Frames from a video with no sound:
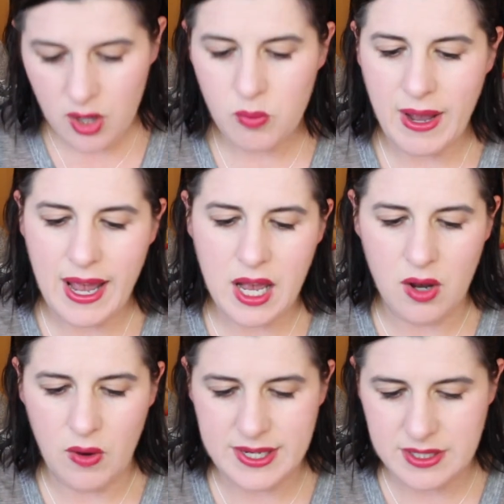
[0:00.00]
Oh
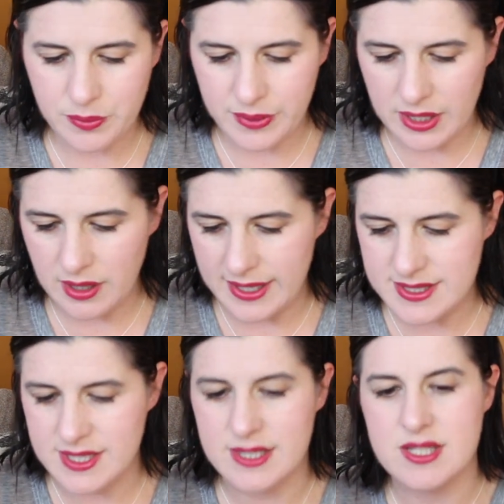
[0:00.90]
wow, I didn't
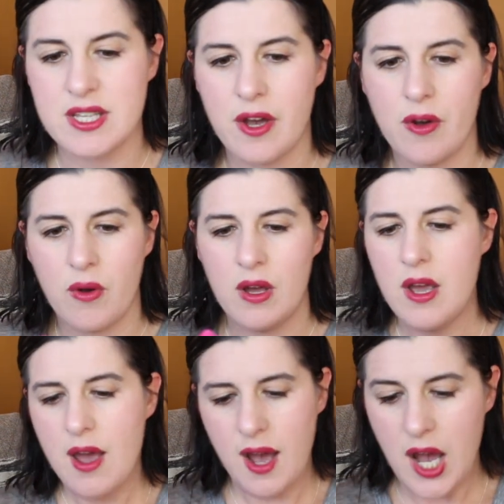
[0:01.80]
realize this. So,
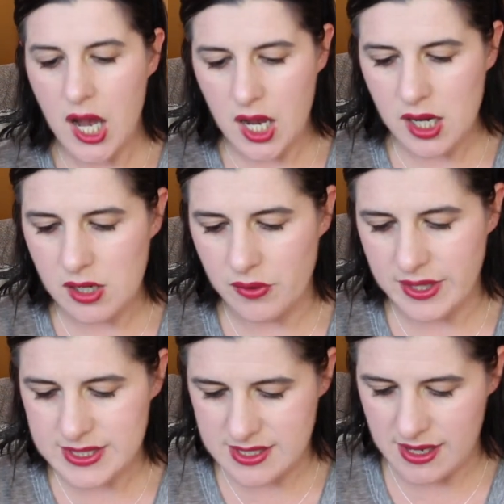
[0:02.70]
oh,
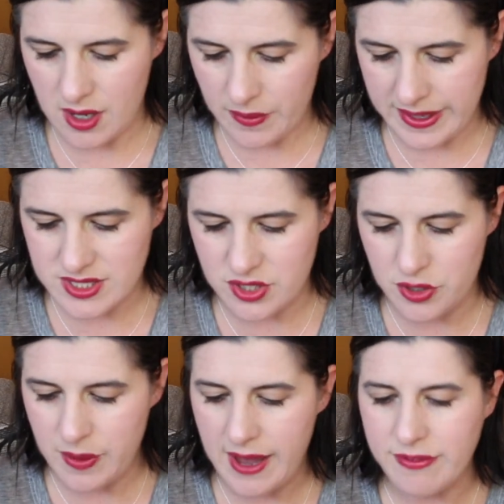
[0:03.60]
that's neat. Okay, so
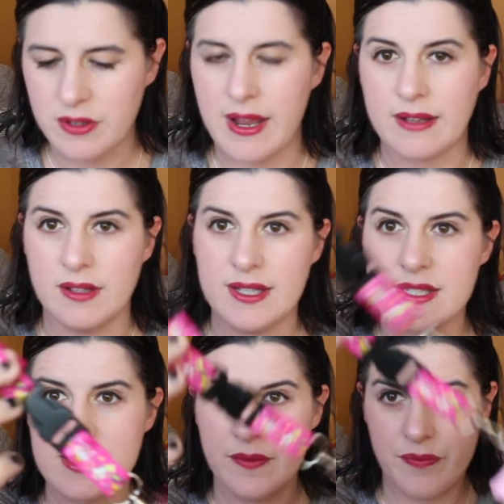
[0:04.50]
you have your
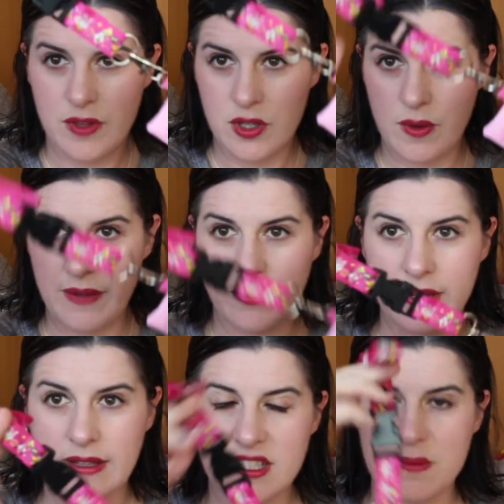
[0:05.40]
necklace. You have your
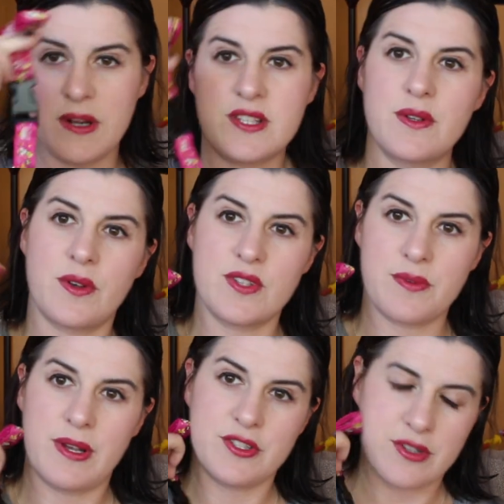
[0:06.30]
necklace part, so it goes
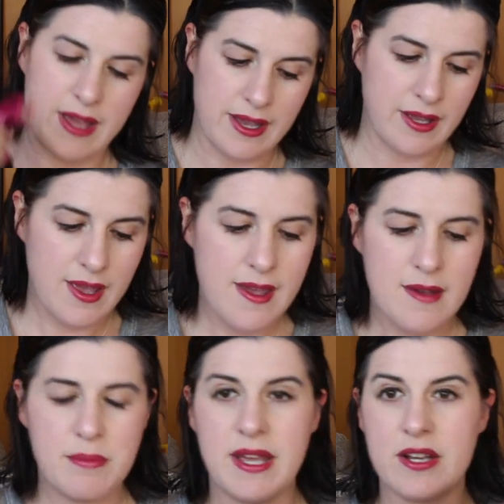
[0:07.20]
around your neck.
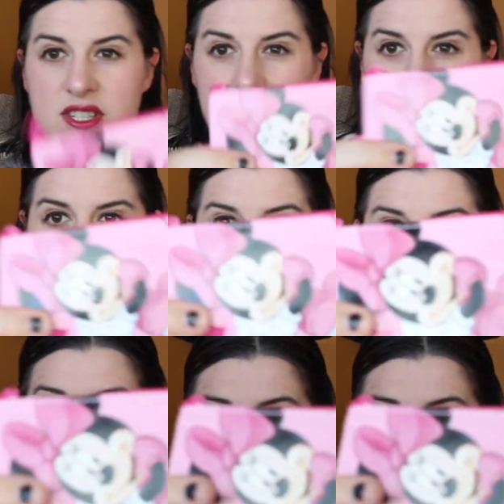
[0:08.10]
But here's the wallet I was